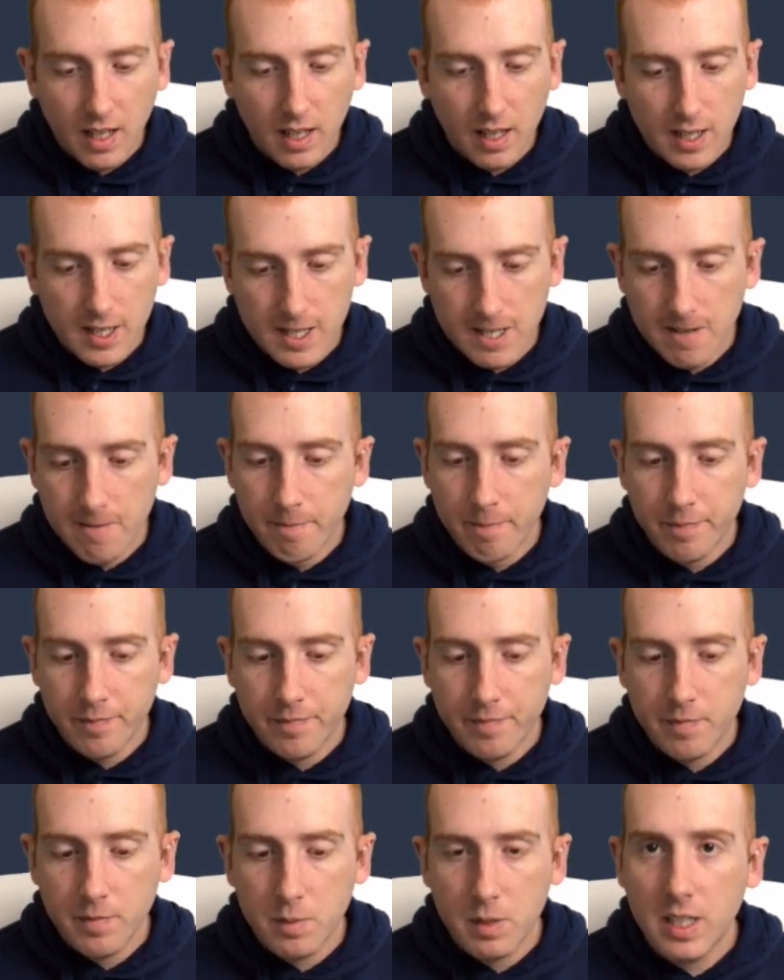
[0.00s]
Um,
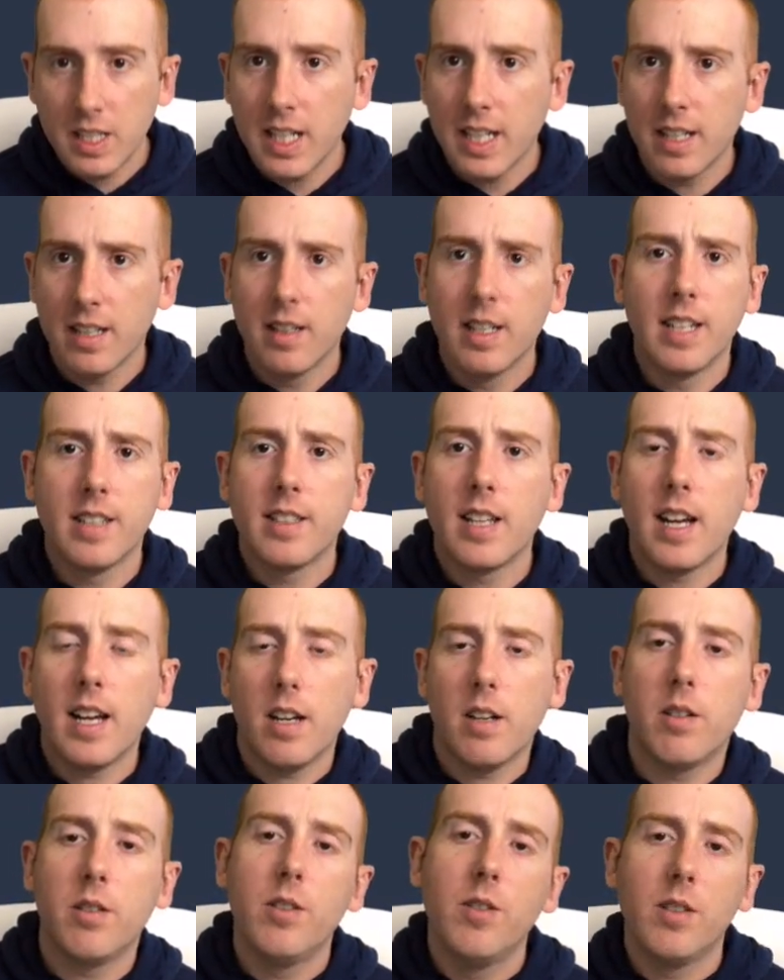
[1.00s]
But yeah, that's
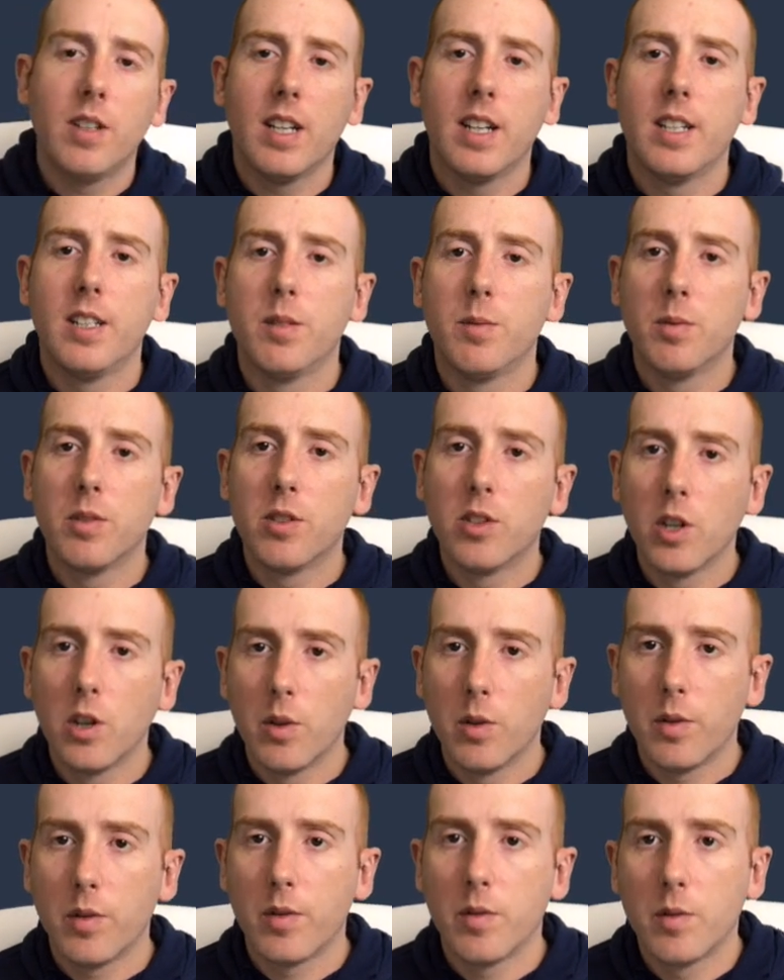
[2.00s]
how you guys would
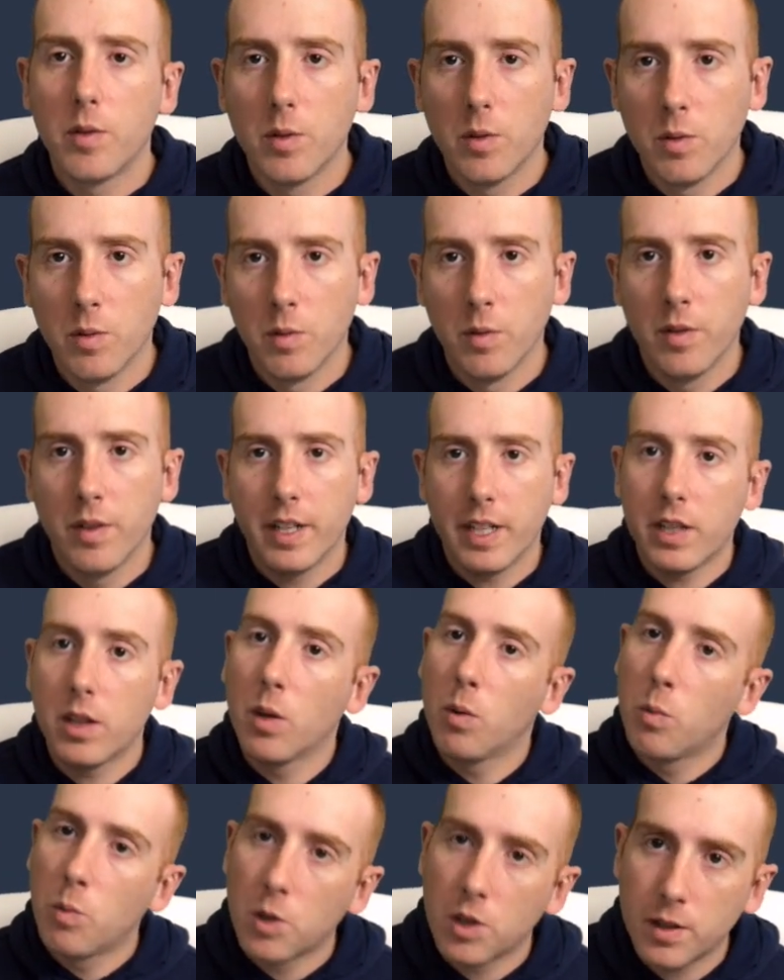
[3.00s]
go through like
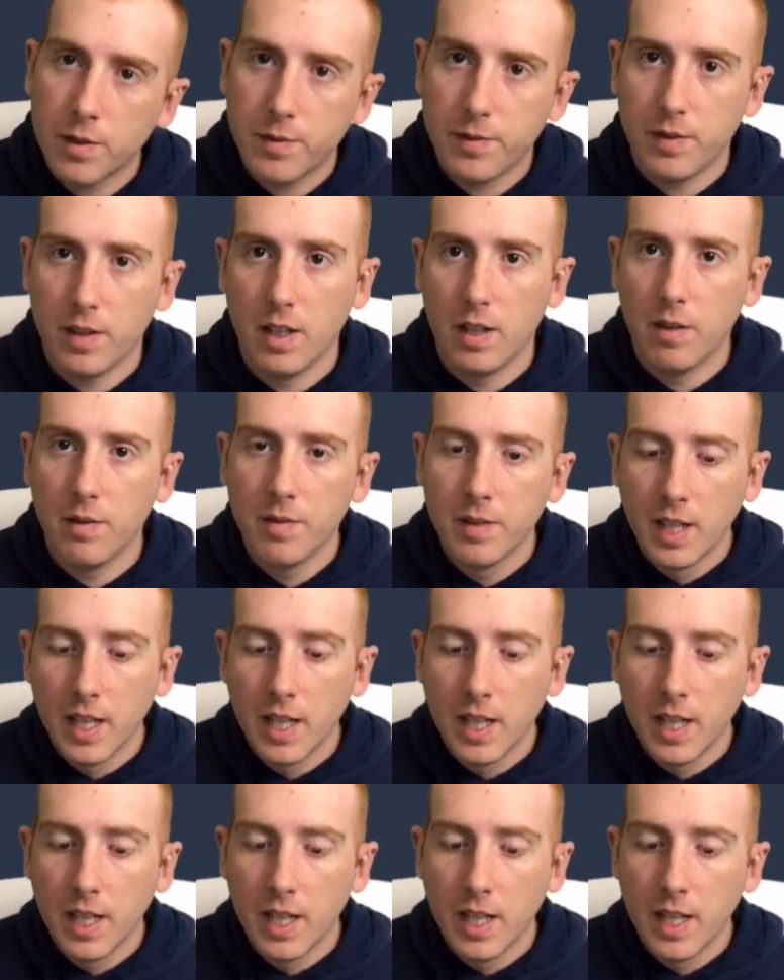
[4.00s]
the workflow.